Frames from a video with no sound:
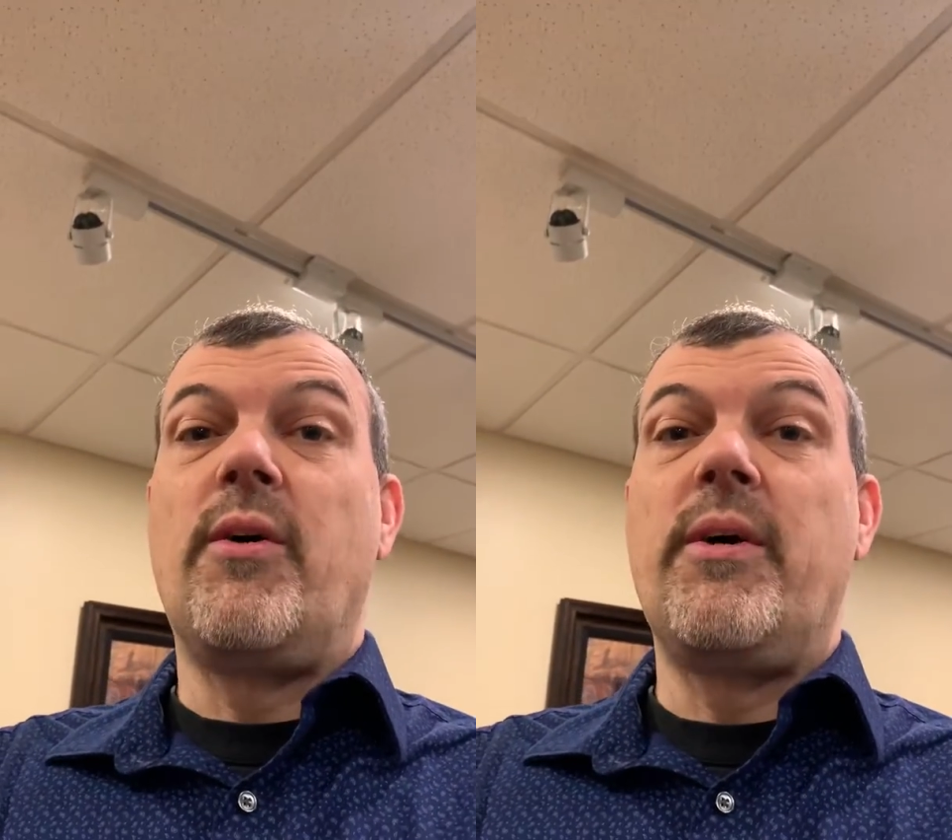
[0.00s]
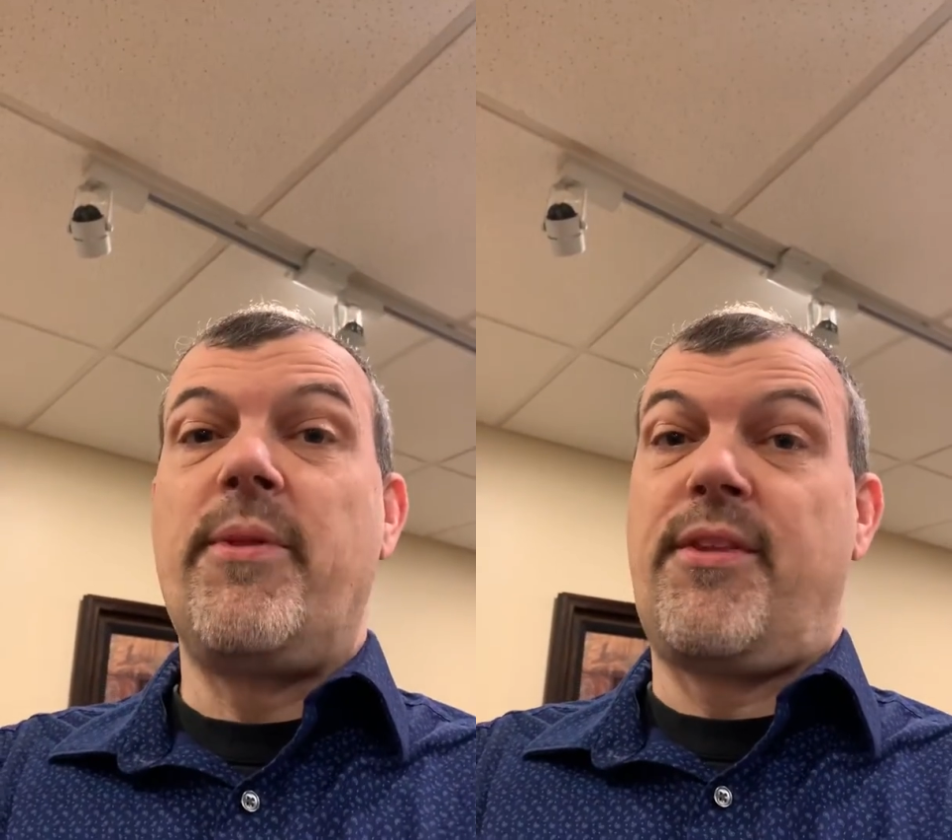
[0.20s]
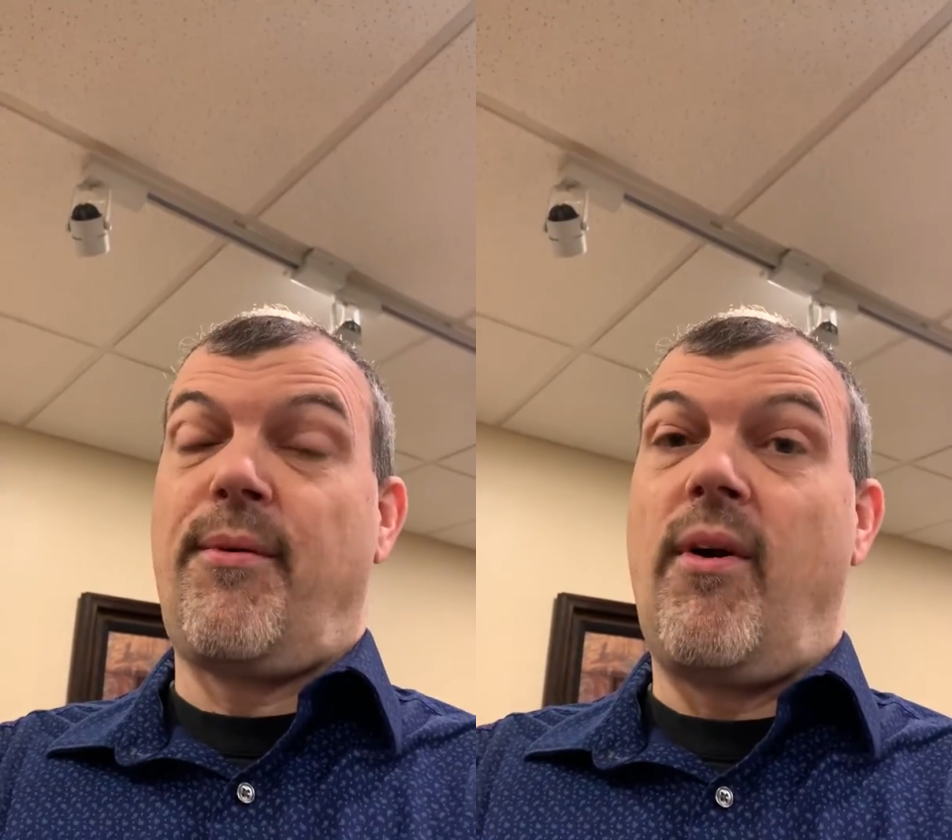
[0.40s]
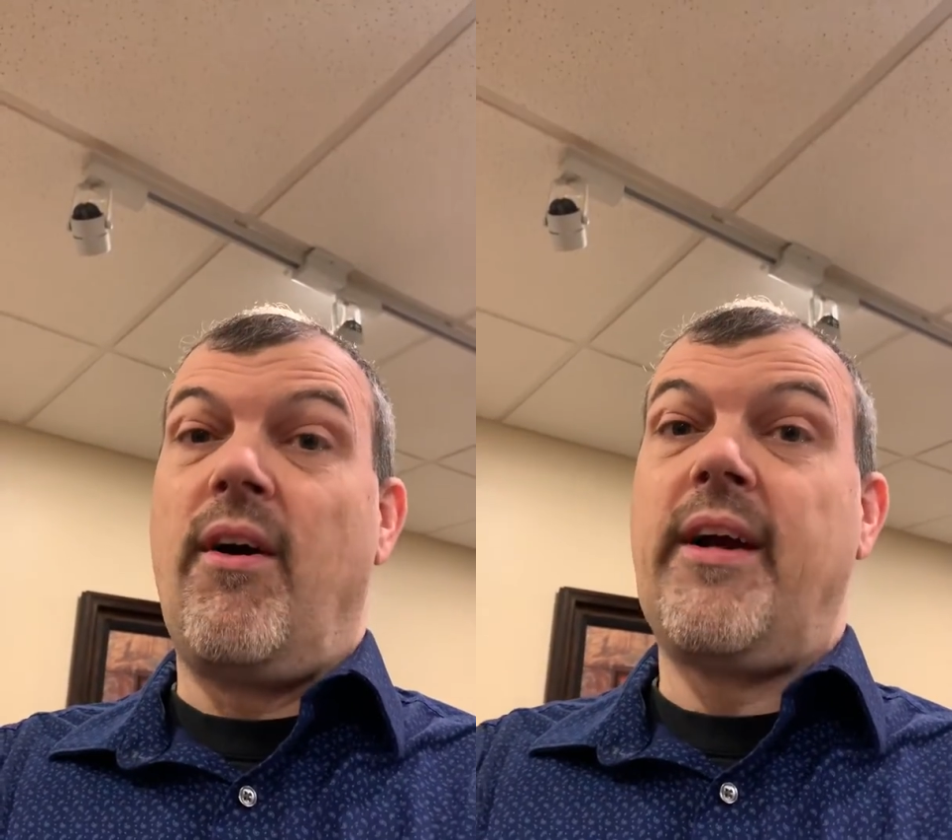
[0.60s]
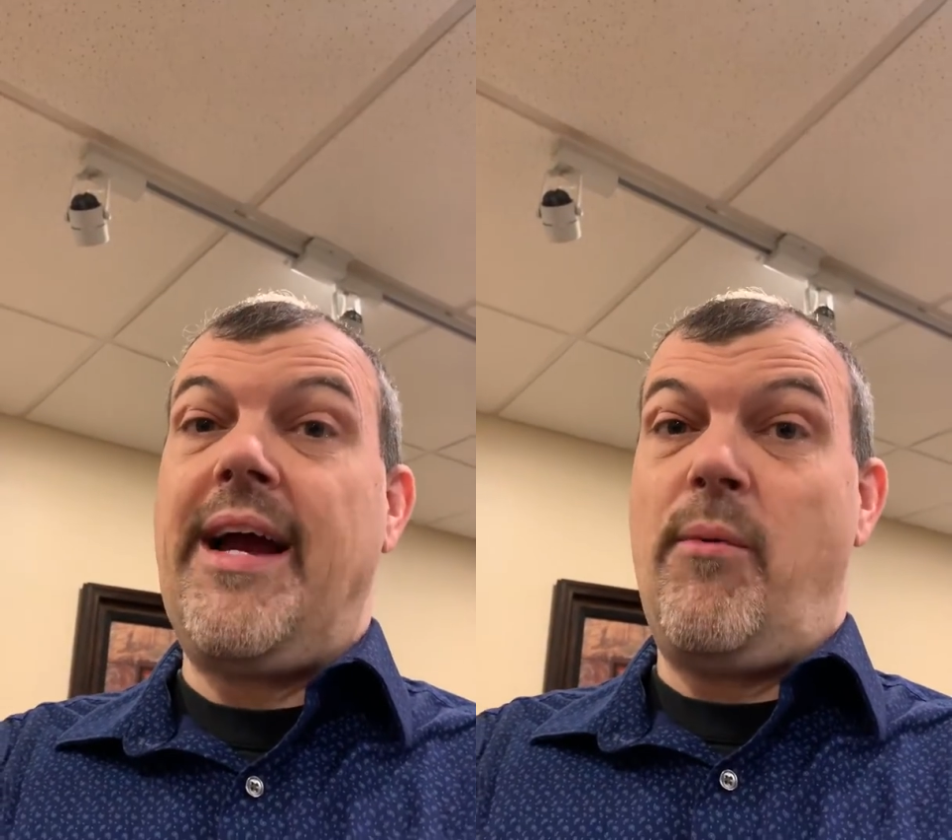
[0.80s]
him that the
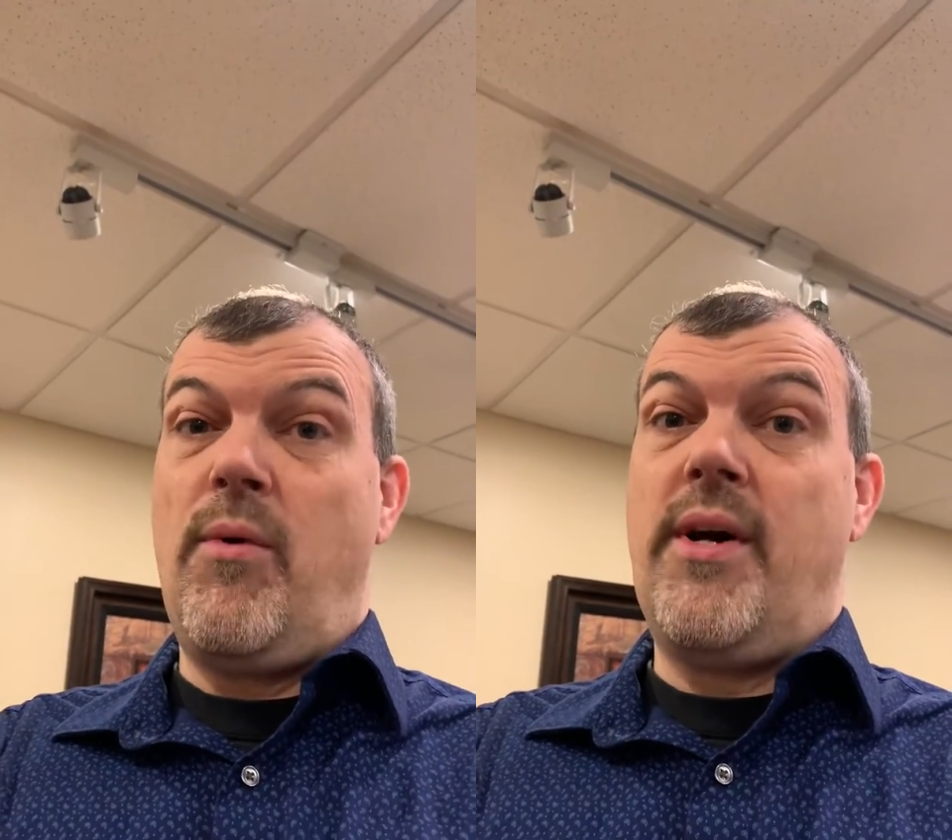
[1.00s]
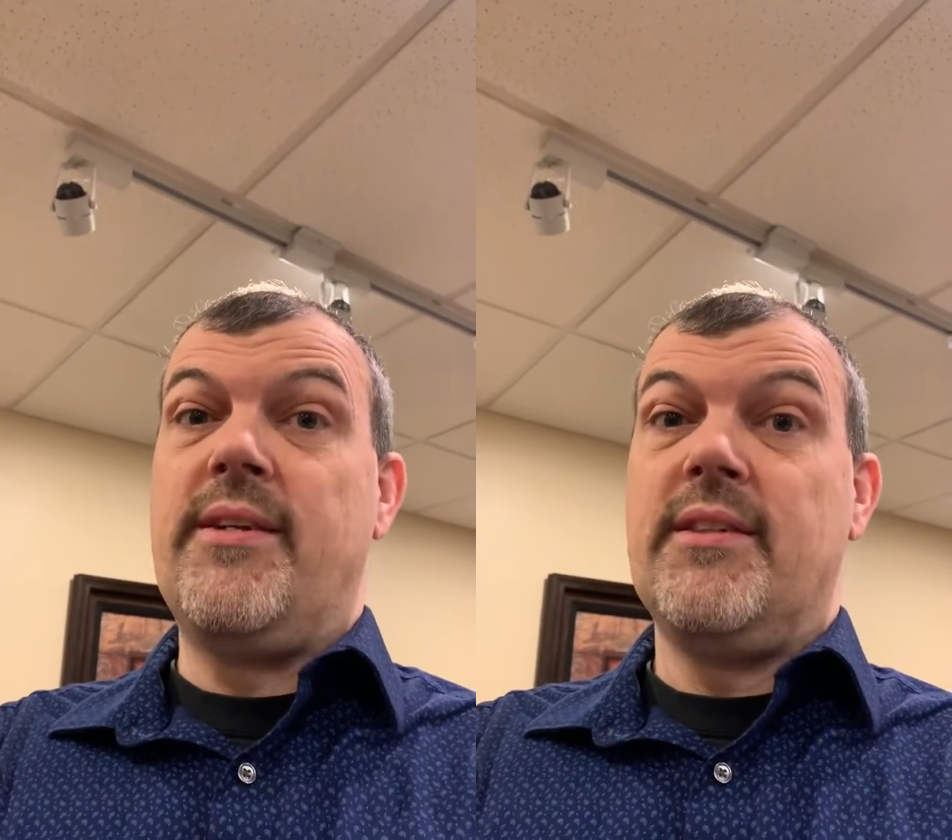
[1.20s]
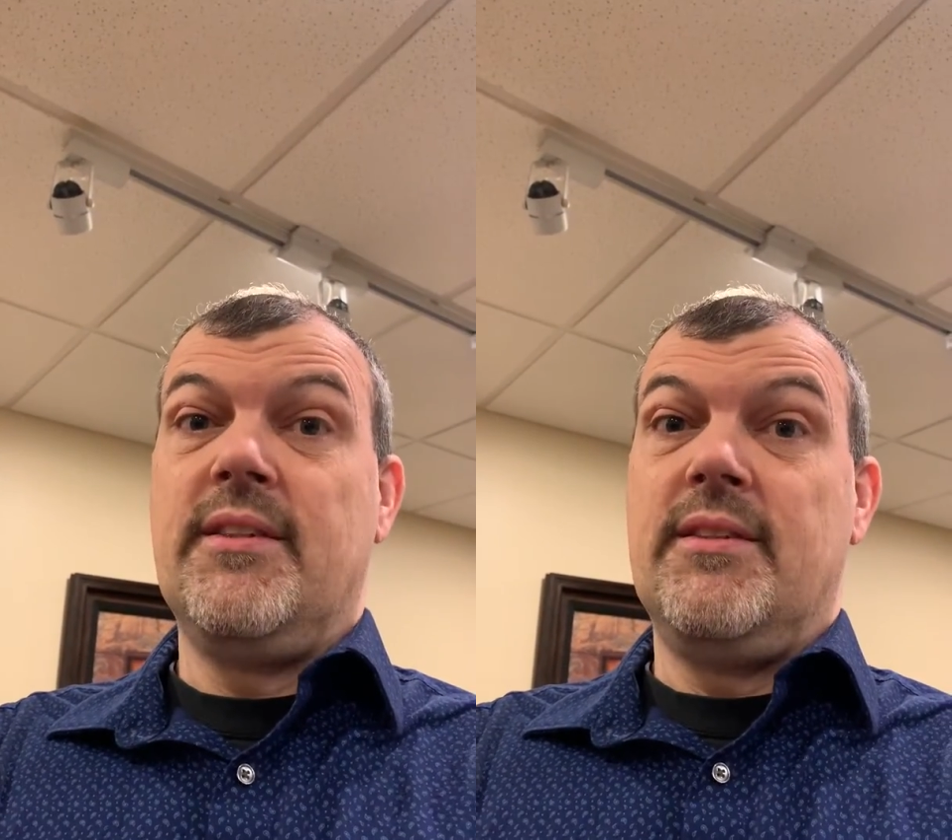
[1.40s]
wrong guy won.